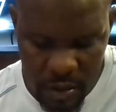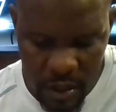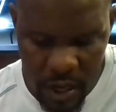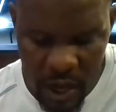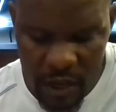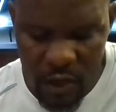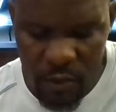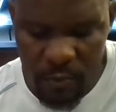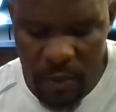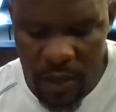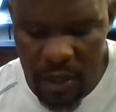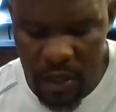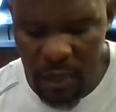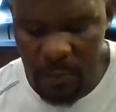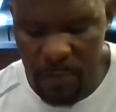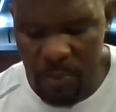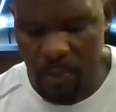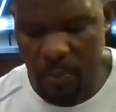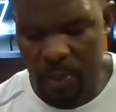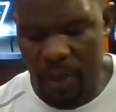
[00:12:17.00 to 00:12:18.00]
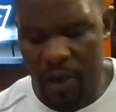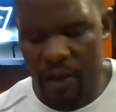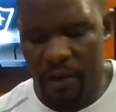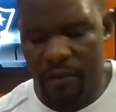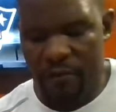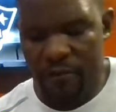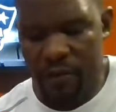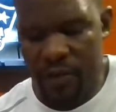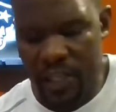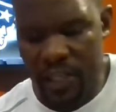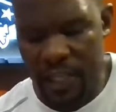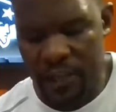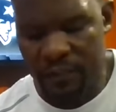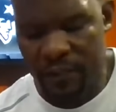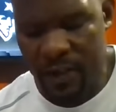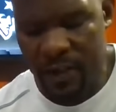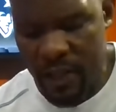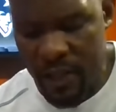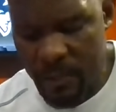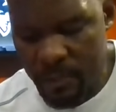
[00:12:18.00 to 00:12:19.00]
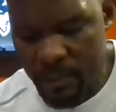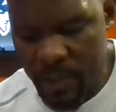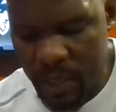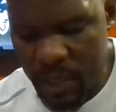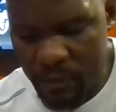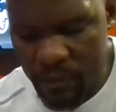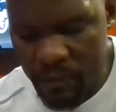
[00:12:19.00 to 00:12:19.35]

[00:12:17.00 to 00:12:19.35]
How do you mentally prepare for leaving and being